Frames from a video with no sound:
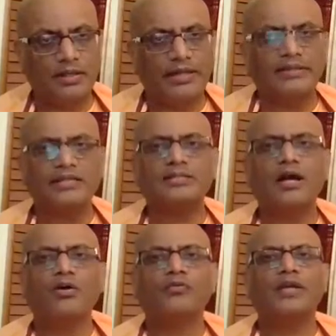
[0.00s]
And that's
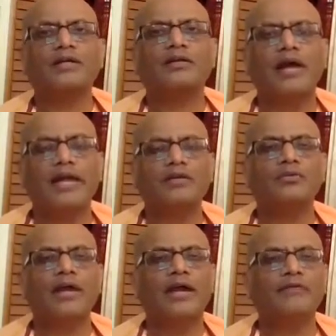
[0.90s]
how we are trying
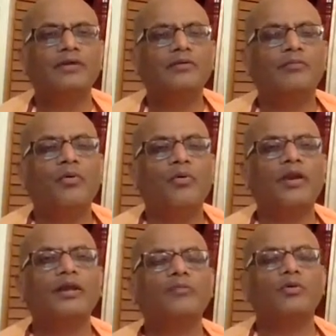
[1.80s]
to have more
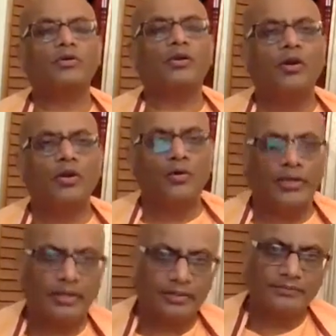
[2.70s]
and more
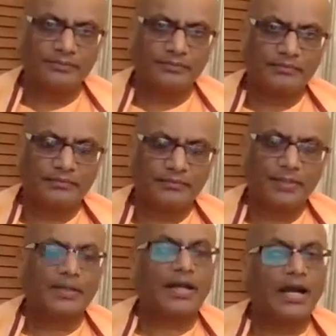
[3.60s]
glory.
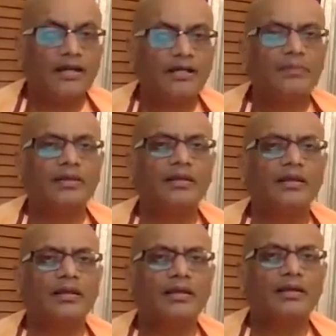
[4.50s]
But
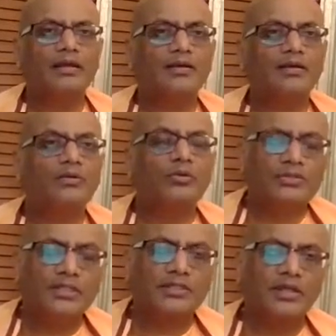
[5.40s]
ultimately,
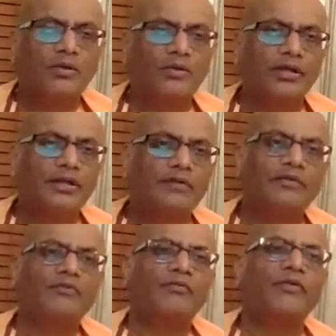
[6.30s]
whose is the glory?
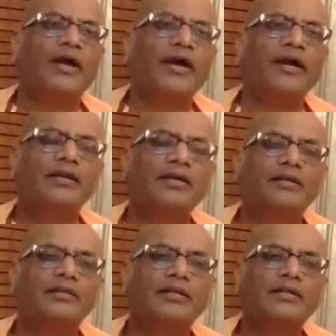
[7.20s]
From where
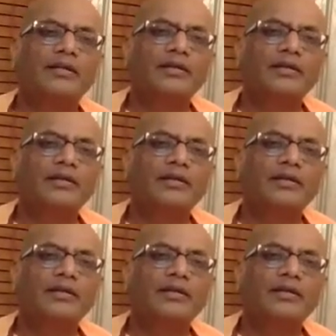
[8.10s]
that